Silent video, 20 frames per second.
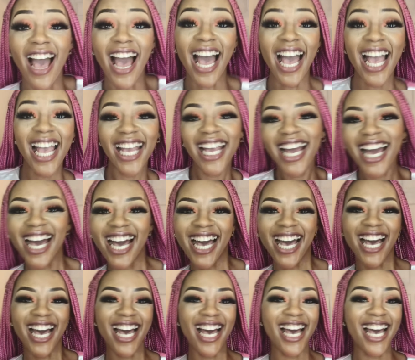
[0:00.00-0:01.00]
Hi
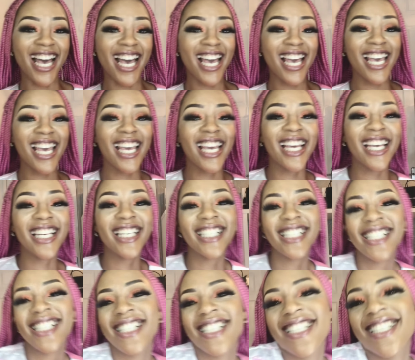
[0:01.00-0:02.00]

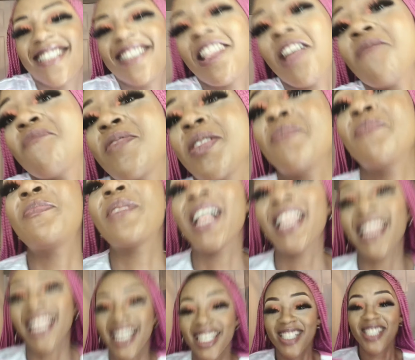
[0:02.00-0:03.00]
guys, let me
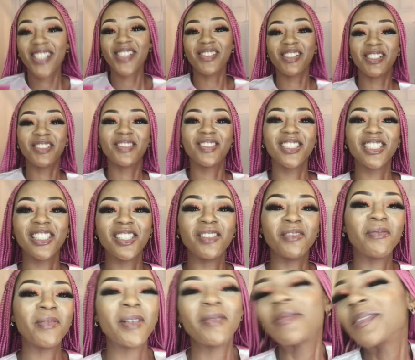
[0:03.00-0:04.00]
balance off for you
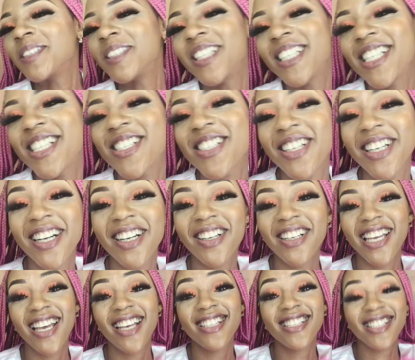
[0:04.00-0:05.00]
people. It's your girl
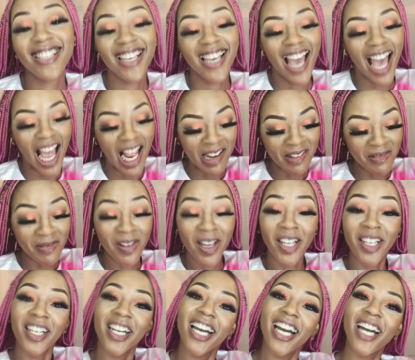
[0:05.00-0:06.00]
Yeti and
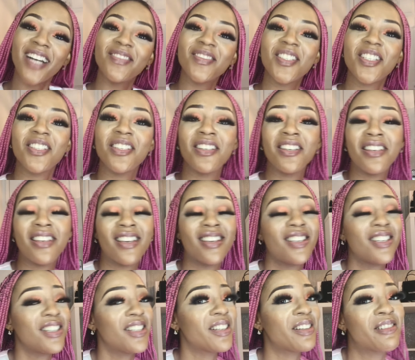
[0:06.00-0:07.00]
welcome to,
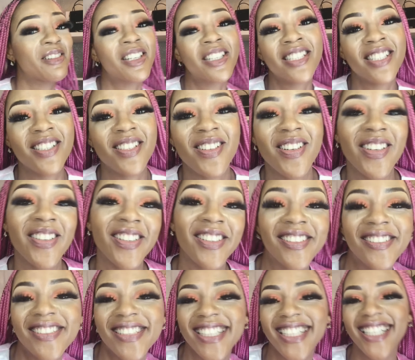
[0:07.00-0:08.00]
you know what it's
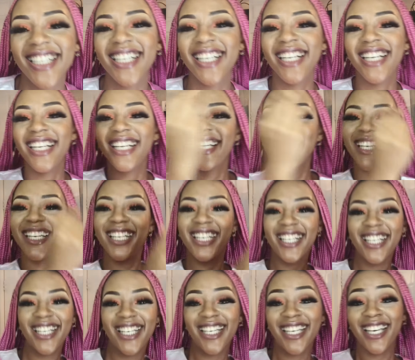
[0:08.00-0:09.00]
called,
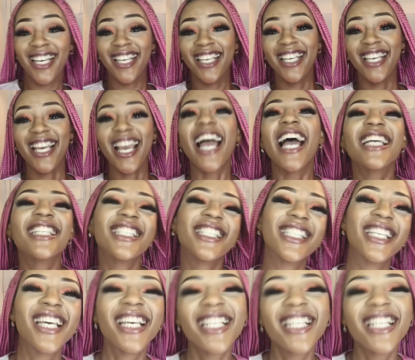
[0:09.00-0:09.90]
Yeti